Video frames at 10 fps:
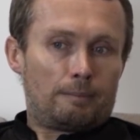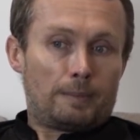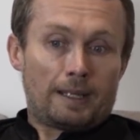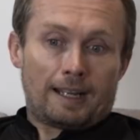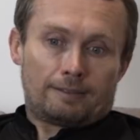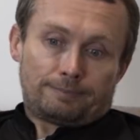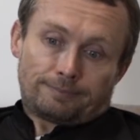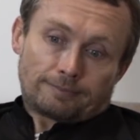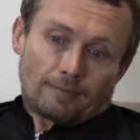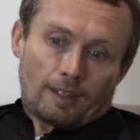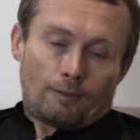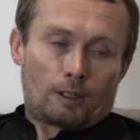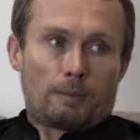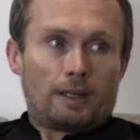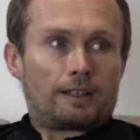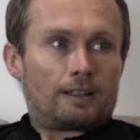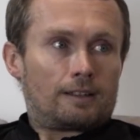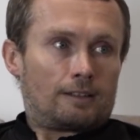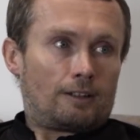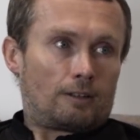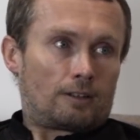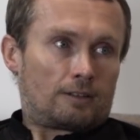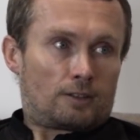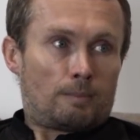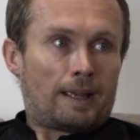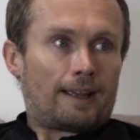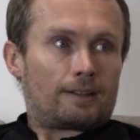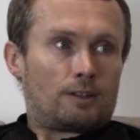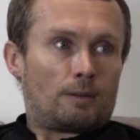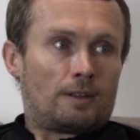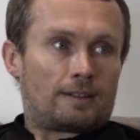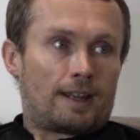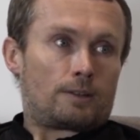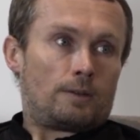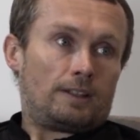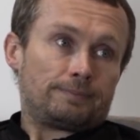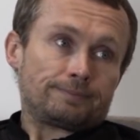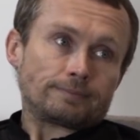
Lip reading: But yeah, you've got a bike, you've got some bags you can attach to it.